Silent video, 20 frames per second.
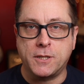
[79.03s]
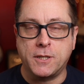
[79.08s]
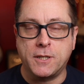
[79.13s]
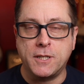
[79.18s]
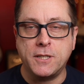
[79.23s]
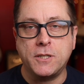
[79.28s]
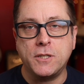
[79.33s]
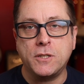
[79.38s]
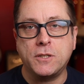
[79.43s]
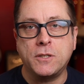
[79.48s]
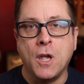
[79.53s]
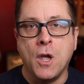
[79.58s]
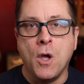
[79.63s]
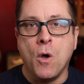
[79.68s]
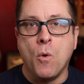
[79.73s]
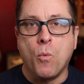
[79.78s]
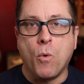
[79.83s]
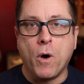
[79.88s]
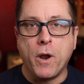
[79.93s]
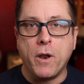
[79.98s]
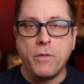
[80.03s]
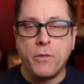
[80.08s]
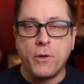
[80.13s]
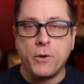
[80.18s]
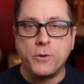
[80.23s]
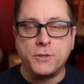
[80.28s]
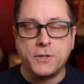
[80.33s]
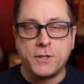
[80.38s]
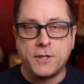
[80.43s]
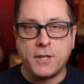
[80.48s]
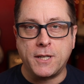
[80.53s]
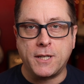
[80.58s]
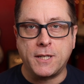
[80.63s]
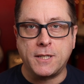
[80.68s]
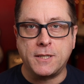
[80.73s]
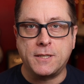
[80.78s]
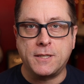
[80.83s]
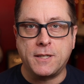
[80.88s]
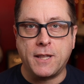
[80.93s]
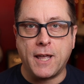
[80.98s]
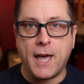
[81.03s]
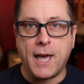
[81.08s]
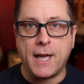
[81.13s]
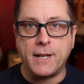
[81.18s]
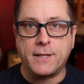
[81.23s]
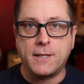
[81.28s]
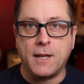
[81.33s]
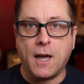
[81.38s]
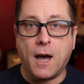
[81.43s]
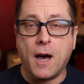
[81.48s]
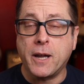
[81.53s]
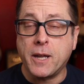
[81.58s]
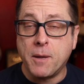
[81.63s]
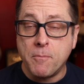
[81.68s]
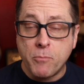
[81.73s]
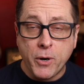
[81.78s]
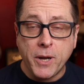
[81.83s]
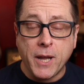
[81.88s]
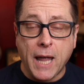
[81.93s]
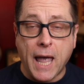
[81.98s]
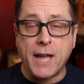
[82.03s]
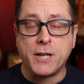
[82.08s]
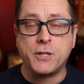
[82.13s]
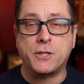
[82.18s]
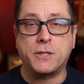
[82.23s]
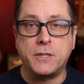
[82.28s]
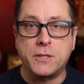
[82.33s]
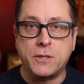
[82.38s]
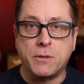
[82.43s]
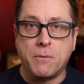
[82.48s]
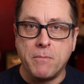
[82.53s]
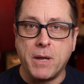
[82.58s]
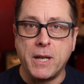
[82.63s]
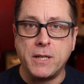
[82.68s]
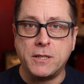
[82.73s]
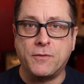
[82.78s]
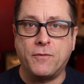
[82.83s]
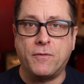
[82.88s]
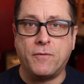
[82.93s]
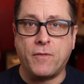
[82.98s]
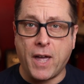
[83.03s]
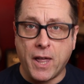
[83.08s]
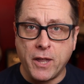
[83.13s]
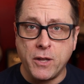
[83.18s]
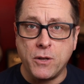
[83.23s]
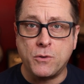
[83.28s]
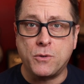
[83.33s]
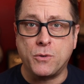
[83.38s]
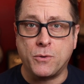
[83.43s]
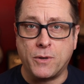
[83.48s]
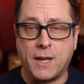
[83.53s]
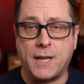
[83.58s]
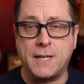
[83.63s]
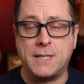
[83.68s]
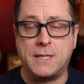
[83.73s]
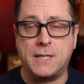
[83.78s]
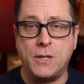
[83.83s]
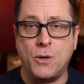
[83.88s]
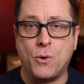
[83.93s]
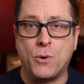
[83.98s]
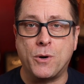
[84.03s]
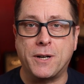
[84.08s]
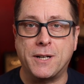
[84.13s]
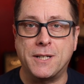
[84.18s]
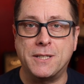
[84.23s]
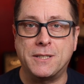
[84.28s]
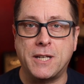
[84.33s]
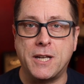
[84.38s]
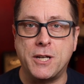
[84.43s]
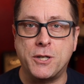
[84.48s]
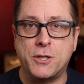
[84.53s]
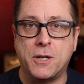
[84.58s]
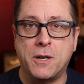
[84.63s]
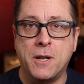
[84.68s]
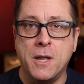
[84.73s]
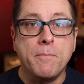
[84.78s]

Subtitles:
This is one of those things that can bring actually tremendous value to an IT organization,